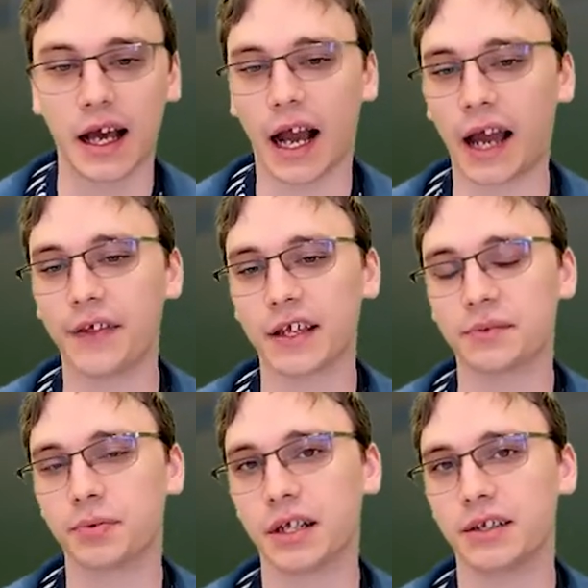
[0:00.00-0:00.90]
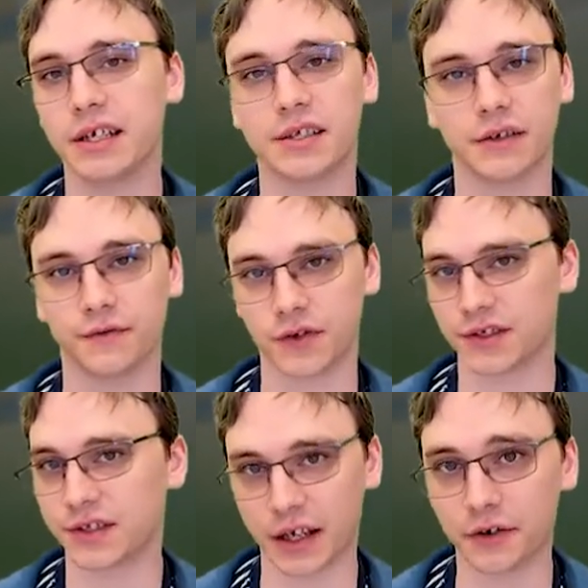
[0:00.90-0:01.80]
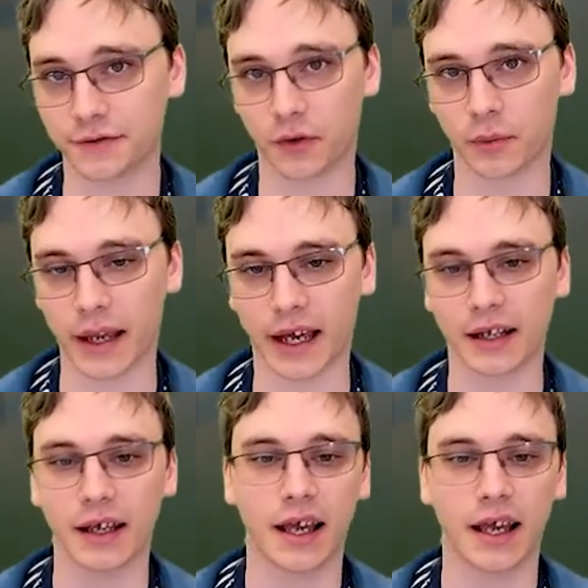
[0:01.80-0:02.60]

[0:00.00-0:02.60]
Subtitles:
I think it's pretty decent for the Standard format,